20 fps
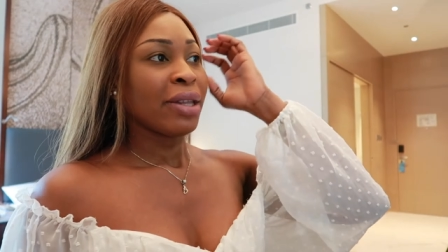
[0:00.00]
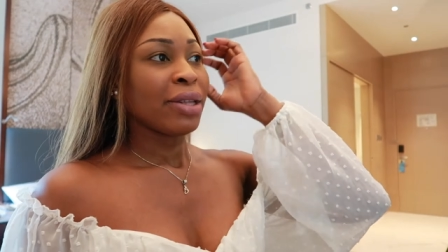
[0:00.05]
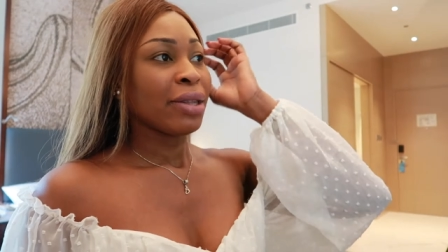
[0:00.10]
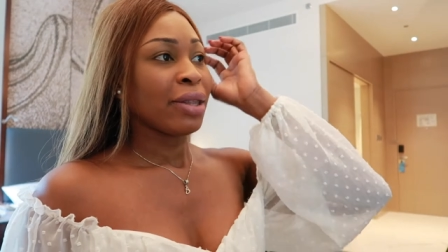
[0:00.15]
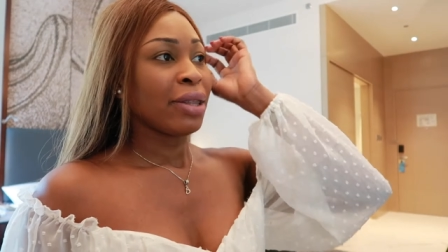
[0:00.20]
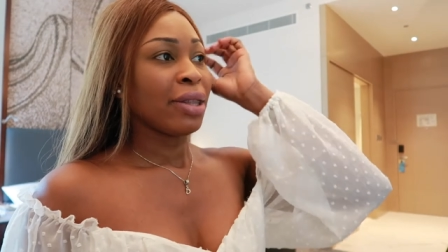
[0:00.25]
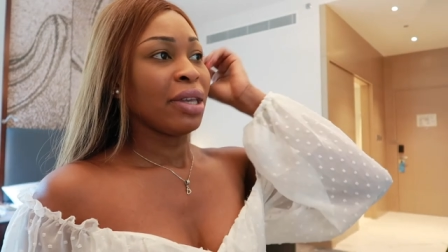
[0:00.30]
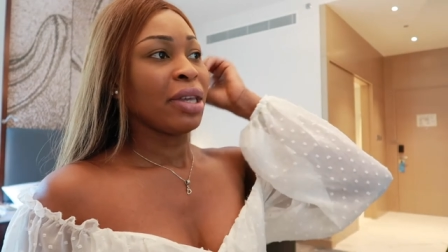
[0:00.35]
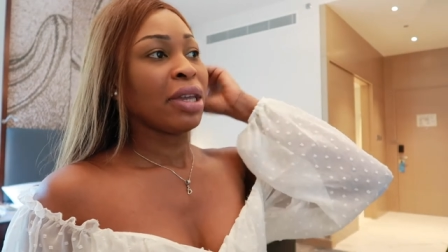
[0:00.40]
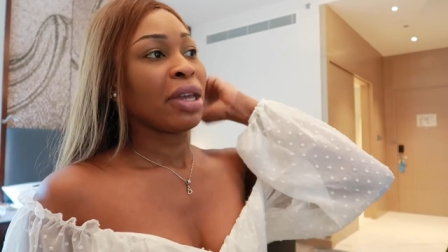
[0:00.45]

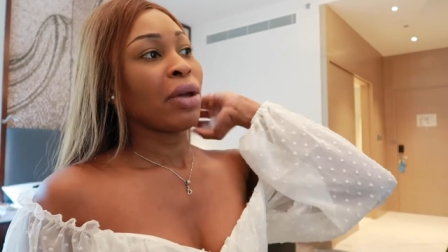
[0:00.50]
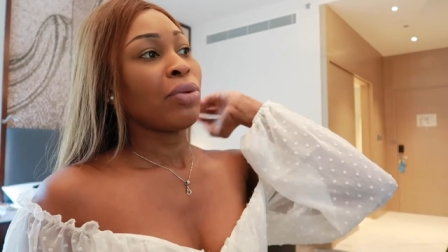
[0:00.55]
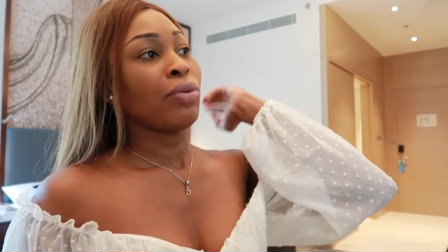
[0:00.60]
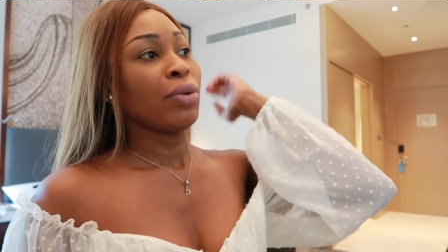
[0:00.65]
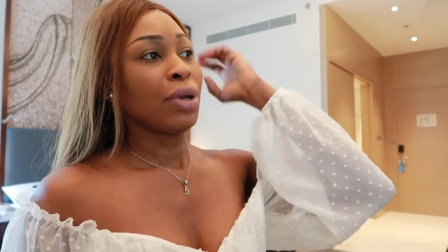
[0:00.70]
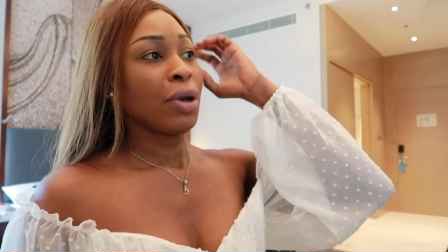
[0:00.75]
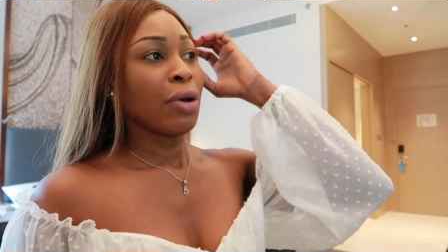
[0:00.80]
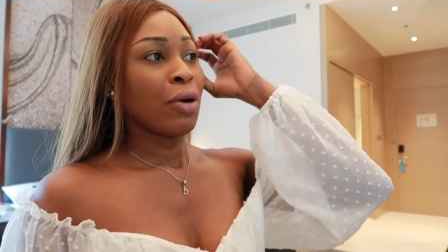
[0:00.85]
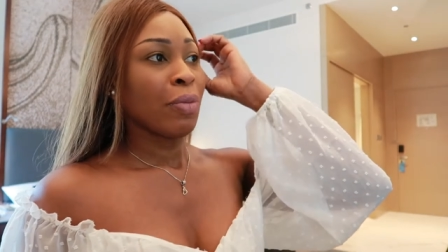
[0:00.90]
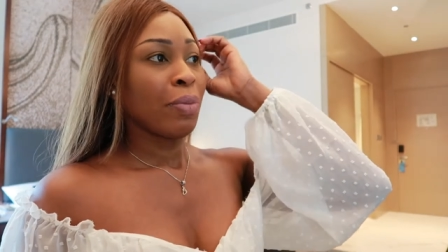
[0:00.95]
don't think i
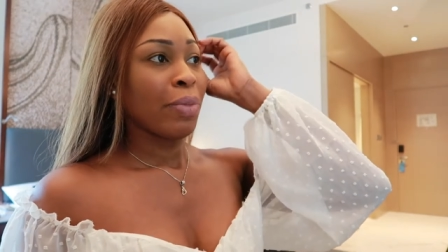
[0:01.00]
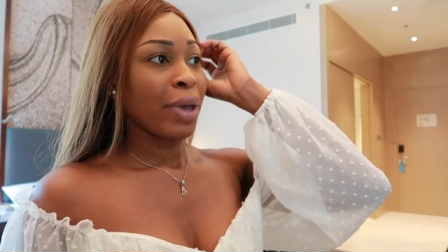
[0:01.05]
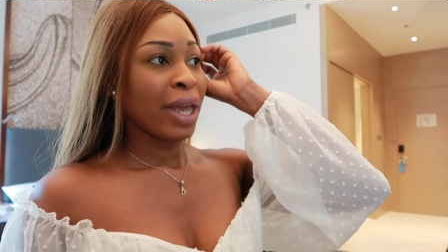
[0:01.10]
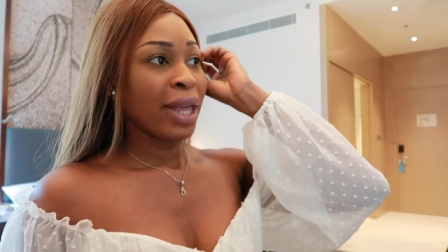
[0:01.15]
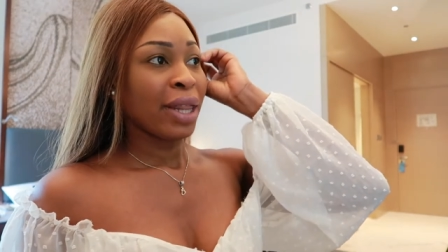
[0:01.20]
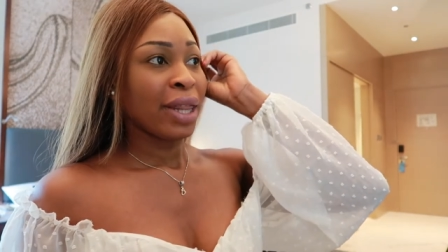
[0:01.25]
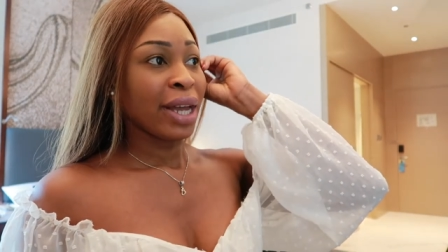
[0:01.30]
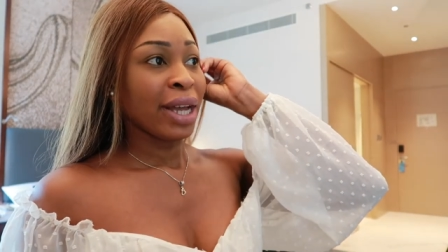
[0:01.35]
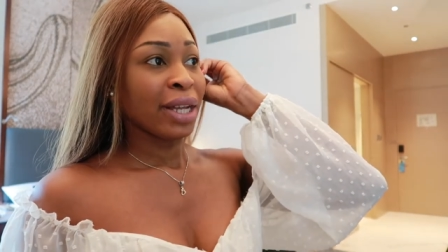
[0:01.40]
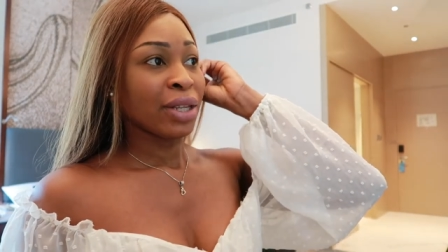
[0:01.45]
would
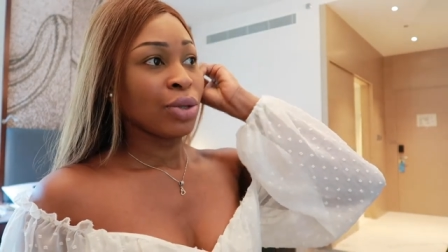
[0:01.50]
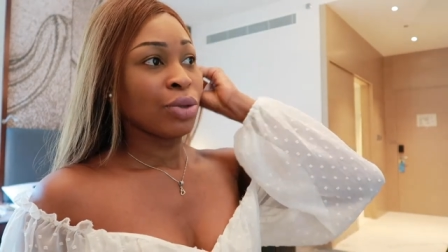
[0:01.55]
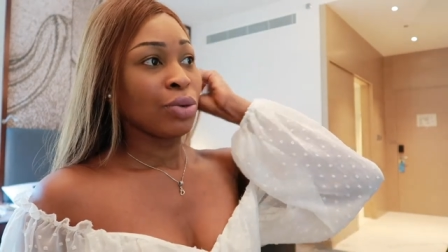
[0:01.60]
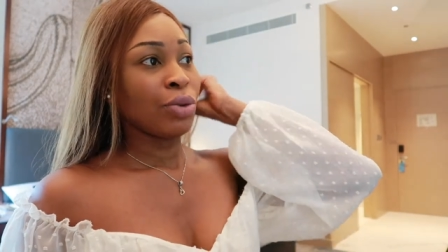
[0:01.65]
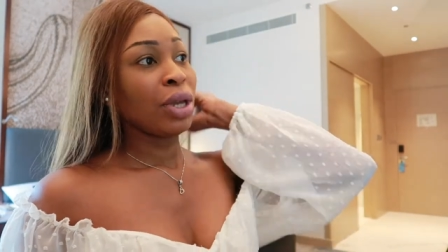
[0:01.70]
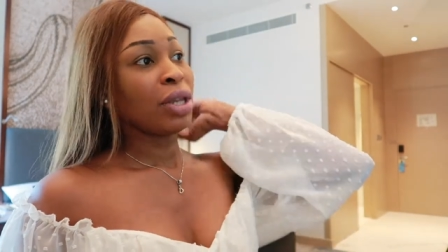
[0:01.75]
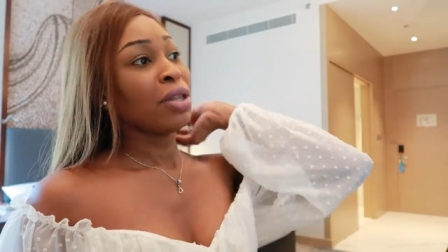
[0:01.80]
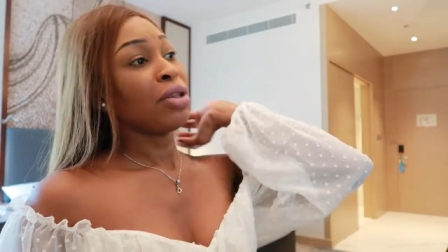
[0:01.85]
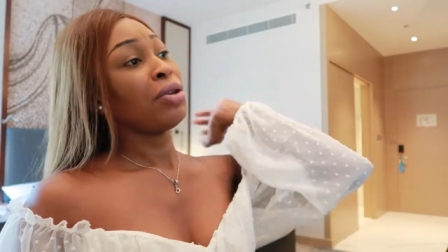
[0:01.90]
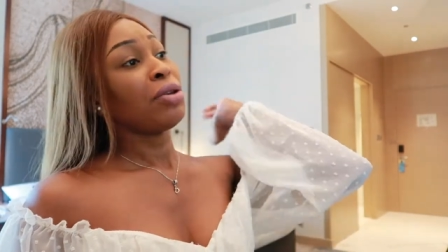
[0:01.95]
compare that
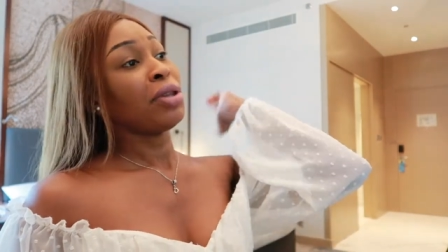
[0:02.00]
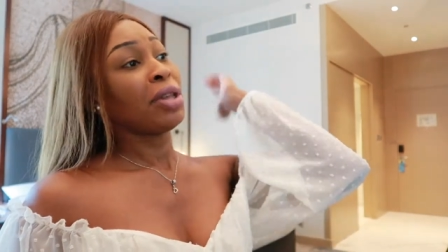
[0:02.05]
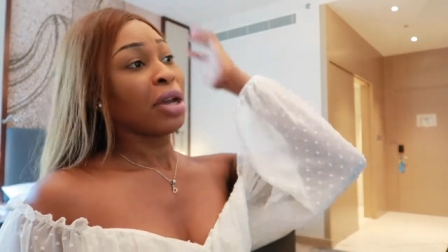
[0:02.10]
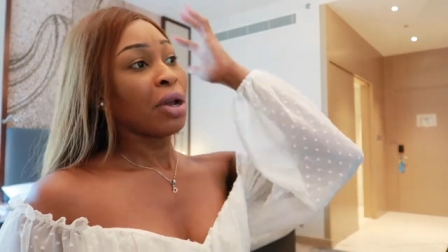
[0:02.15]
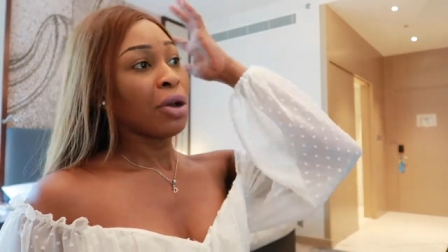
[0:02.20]
to any other